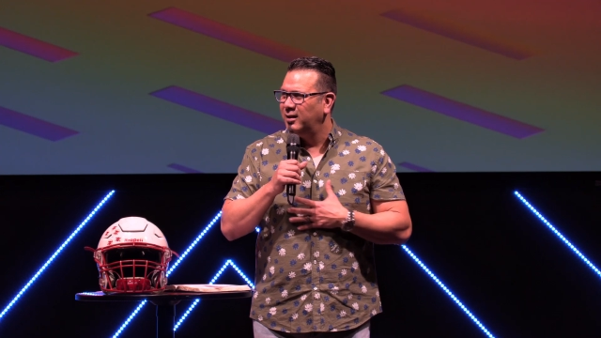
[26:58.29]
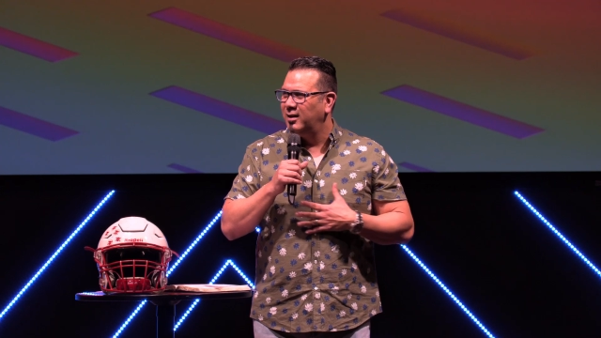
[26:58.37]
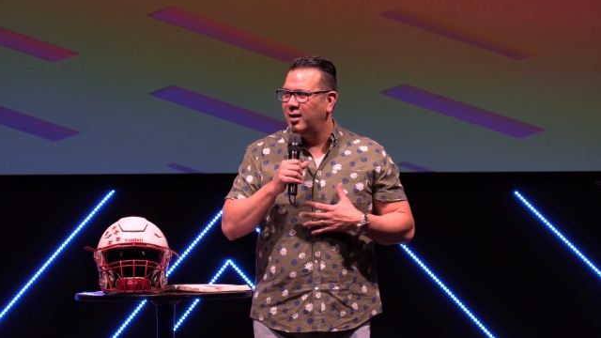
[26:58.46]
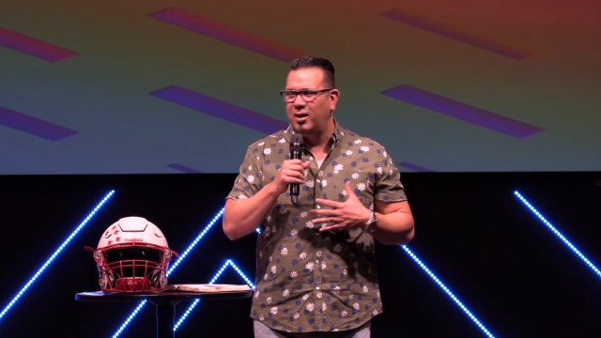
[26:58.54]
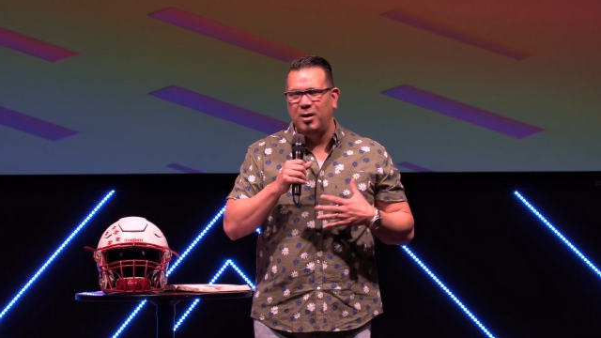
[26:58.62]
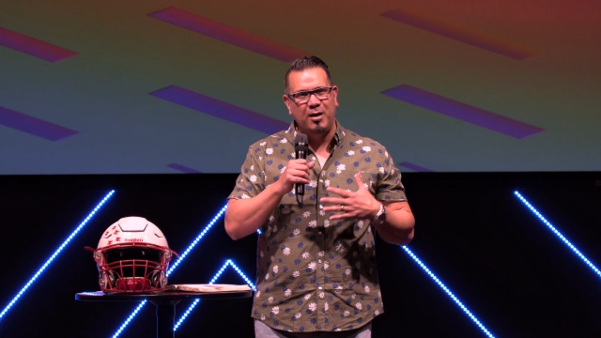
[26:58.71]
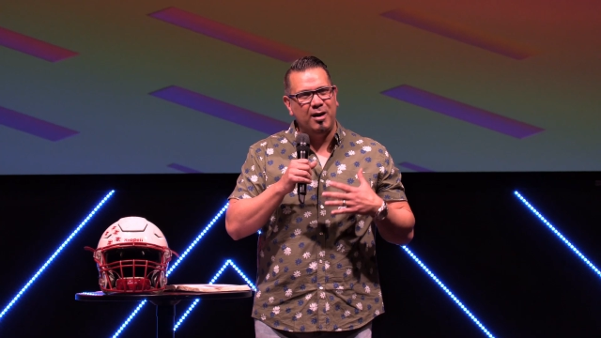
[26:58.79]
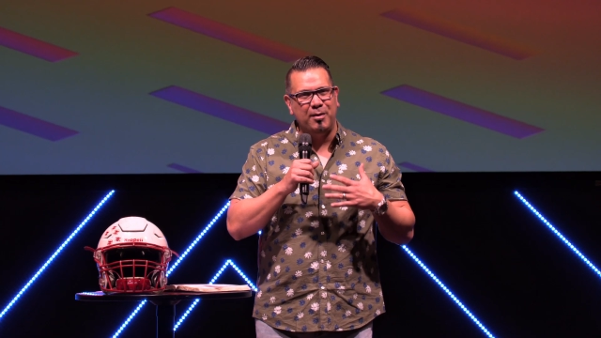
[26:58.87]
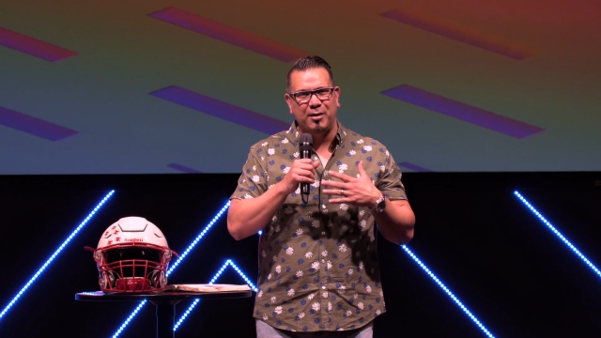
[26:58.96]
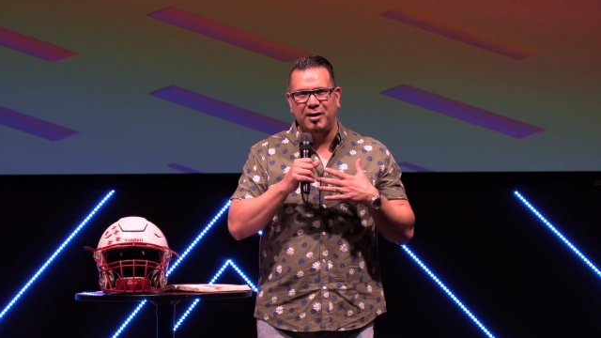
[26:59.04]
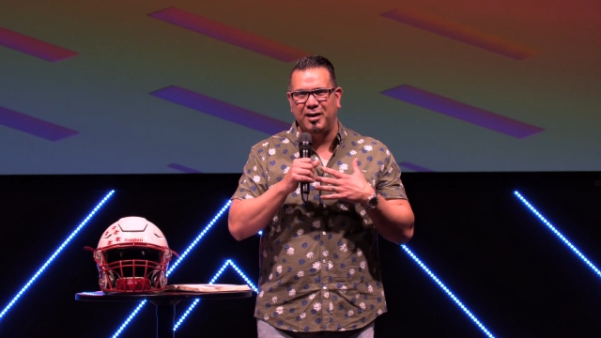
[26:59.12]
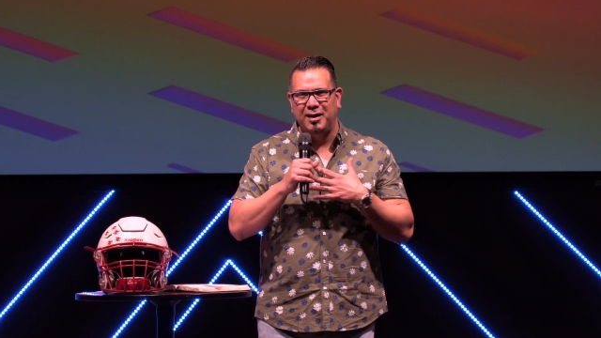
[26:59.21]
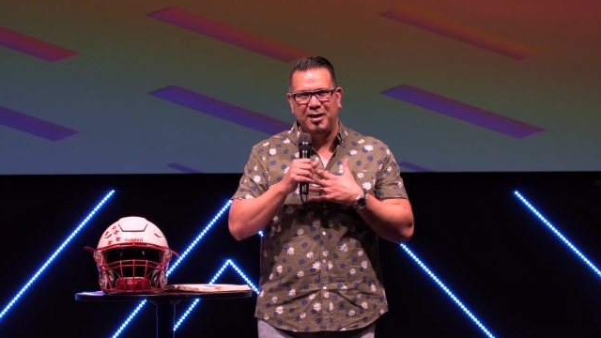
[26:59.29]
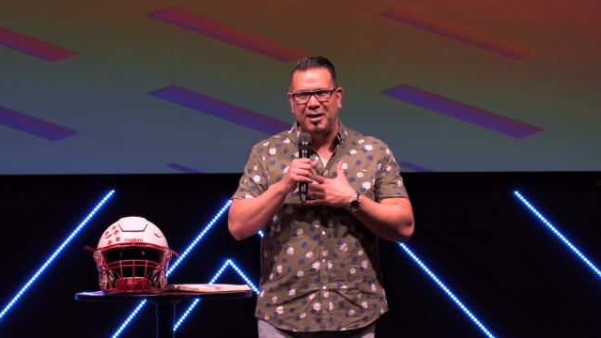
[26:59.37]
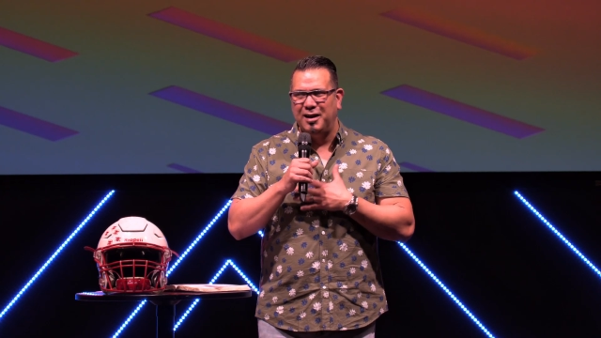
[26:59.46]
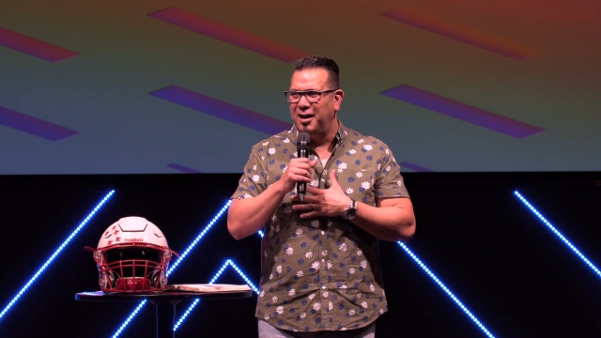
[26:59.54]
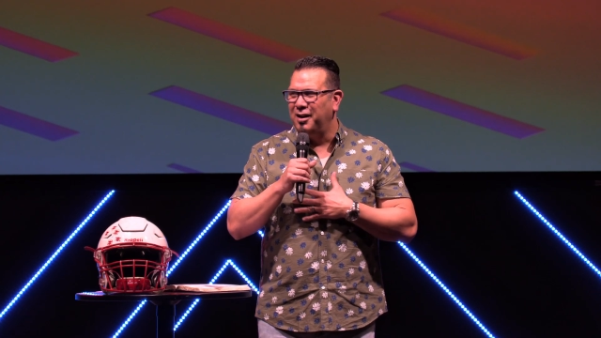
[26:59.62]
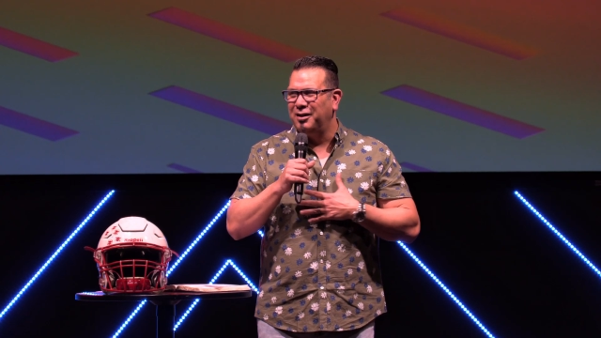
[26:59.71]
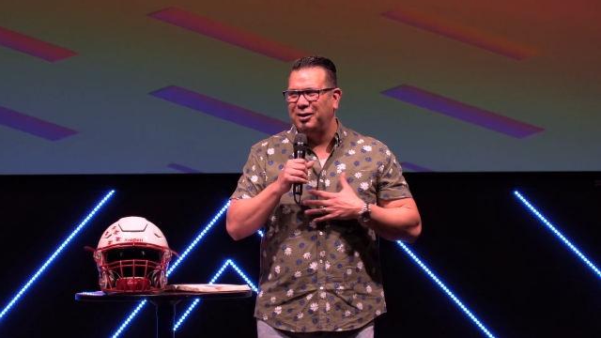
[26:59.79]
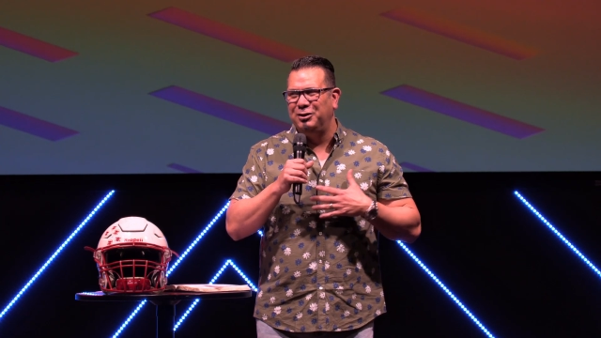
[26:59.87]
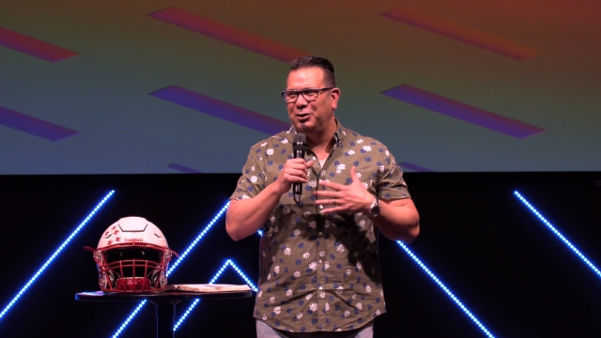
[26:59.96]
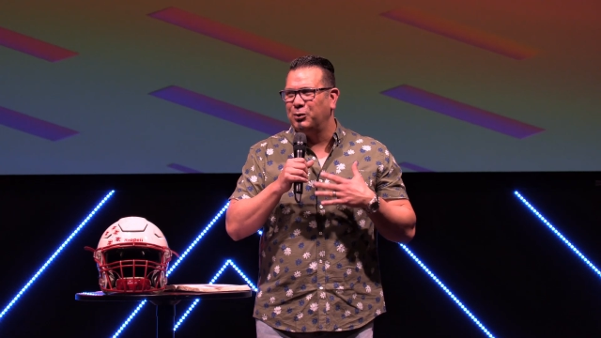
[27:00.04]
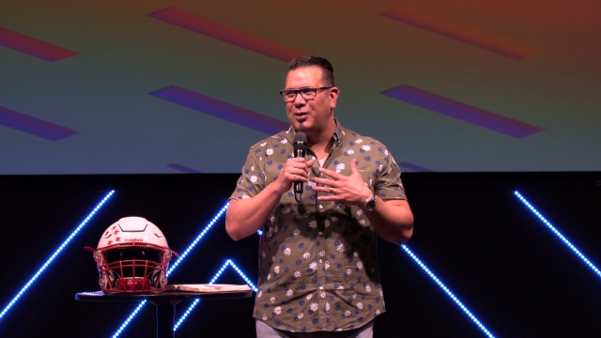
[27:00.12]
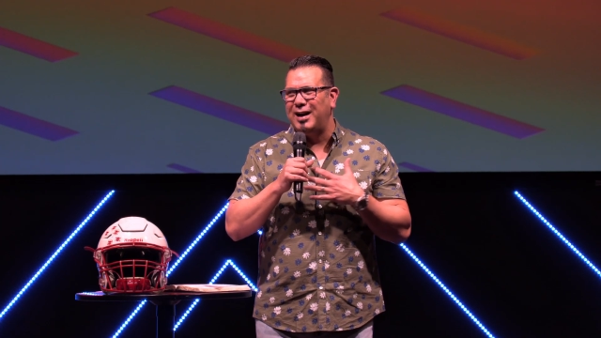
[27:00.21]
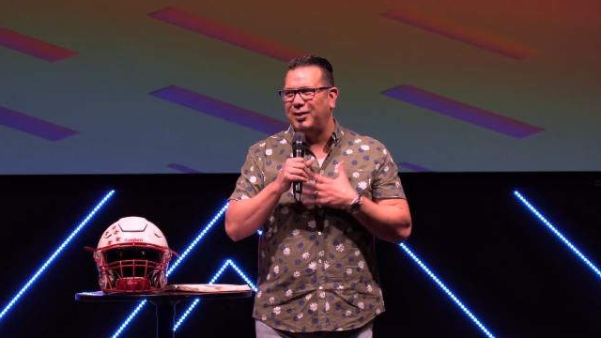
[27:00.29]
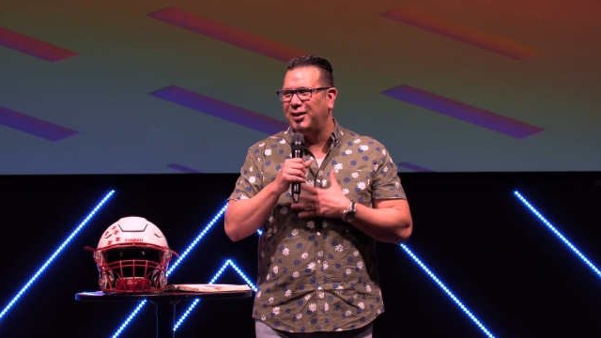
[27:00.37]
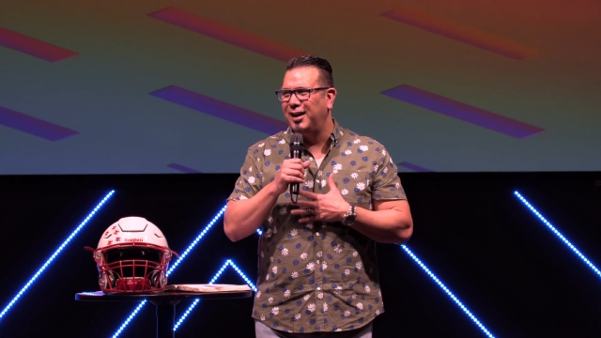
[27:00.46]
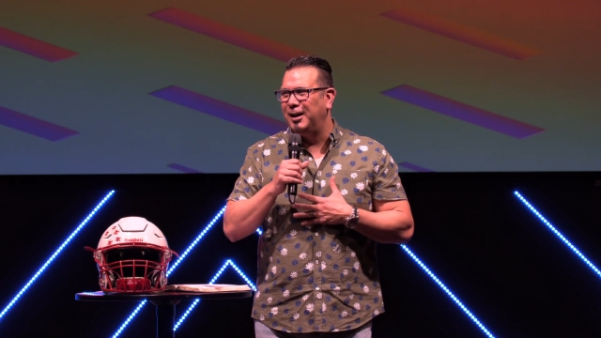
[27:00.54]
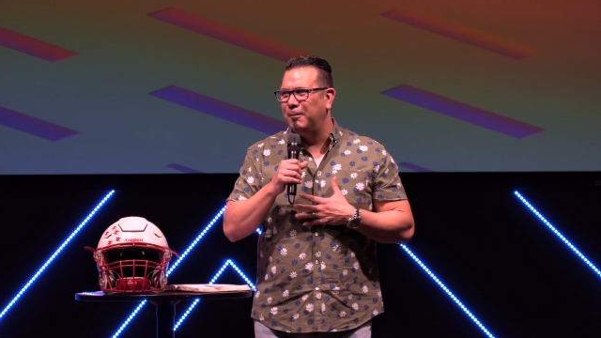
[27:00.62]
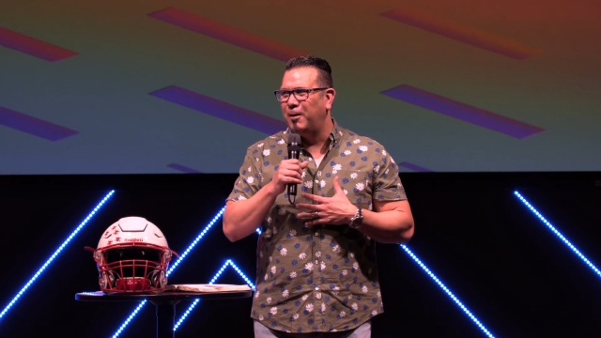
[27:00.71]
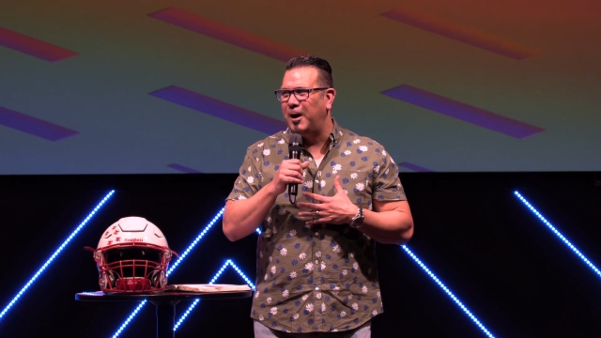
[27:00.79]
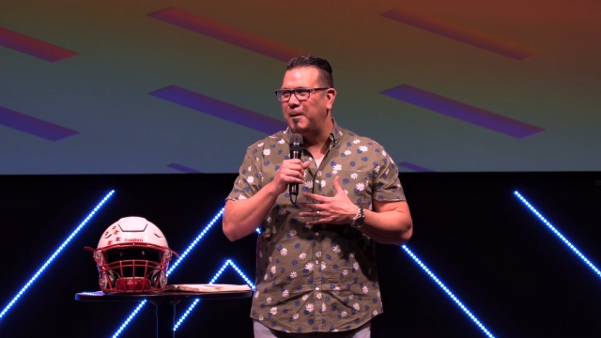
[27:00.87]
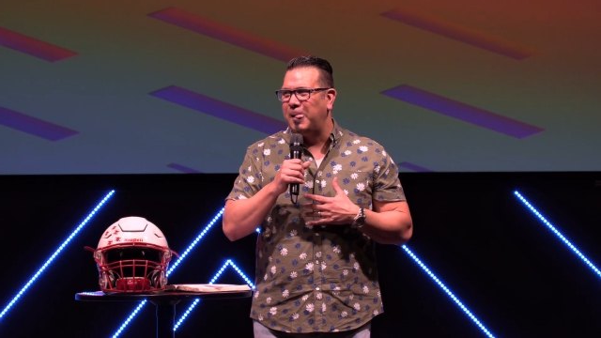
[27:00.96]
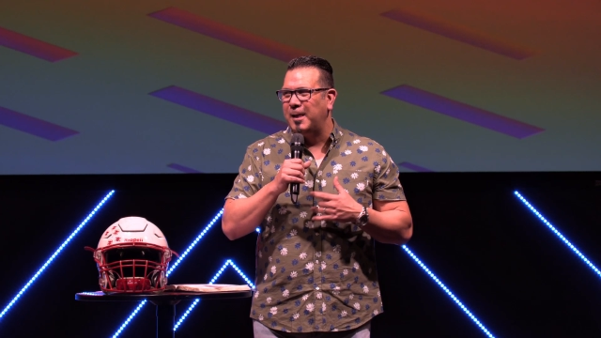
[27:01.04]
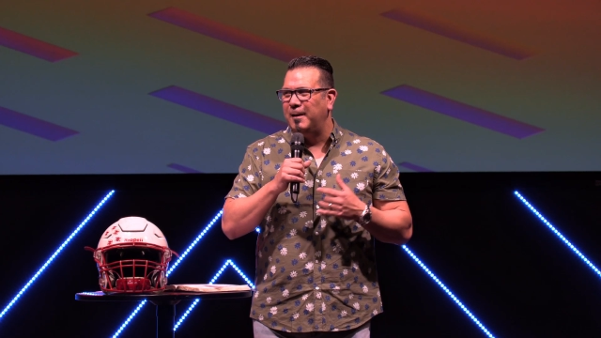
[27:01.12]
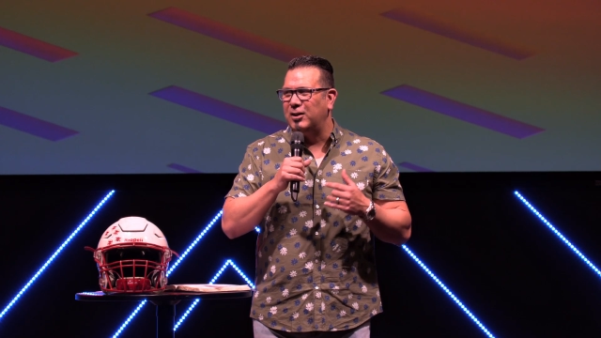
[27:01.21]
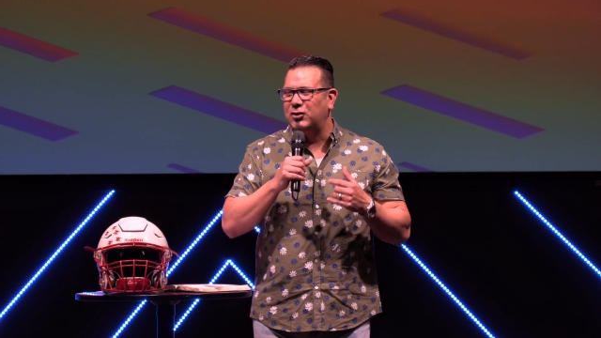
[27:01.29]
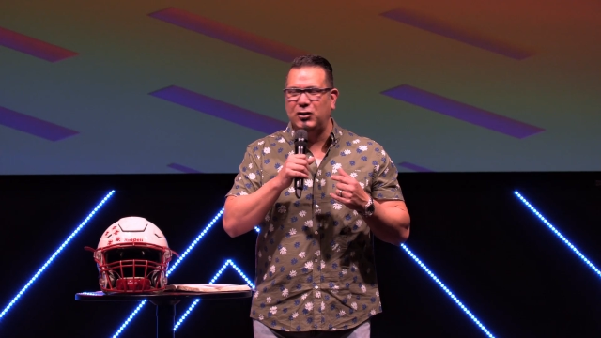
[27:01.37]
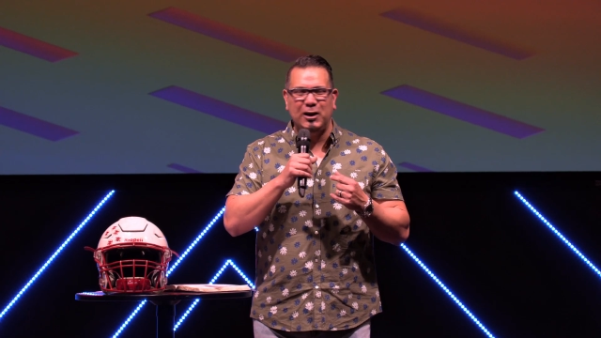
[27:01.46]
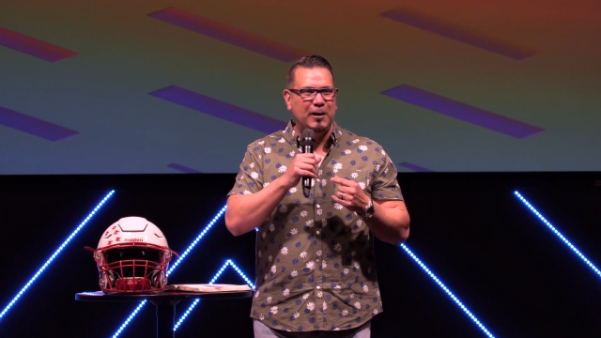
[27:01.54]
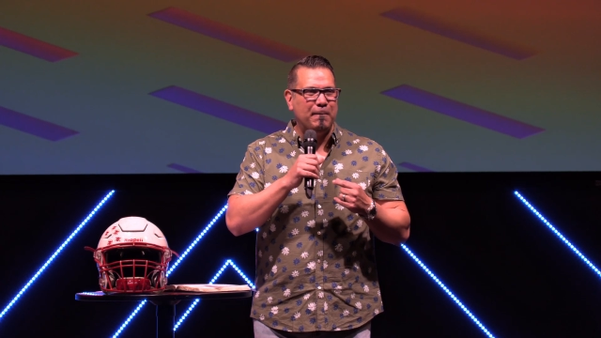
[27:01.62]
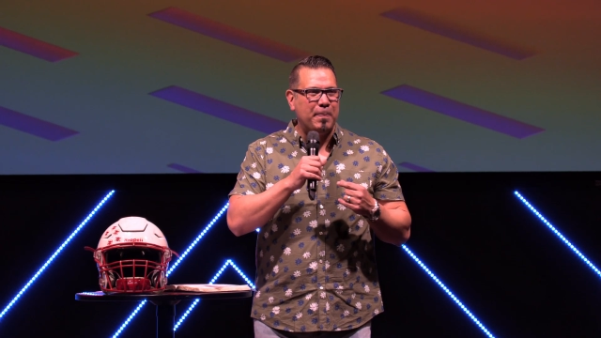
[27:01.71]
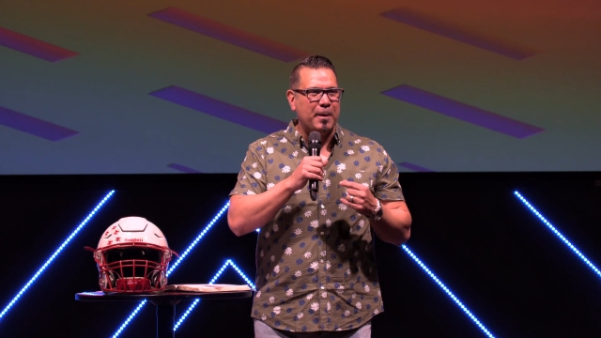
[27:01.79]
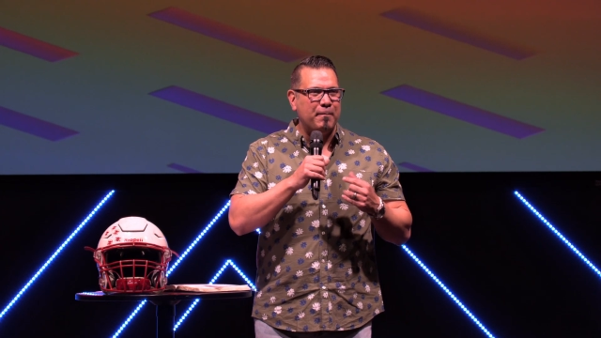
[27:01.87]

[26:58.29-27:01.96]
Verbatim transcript: No, I'm going to I'm going to do the right thing. Why? It's the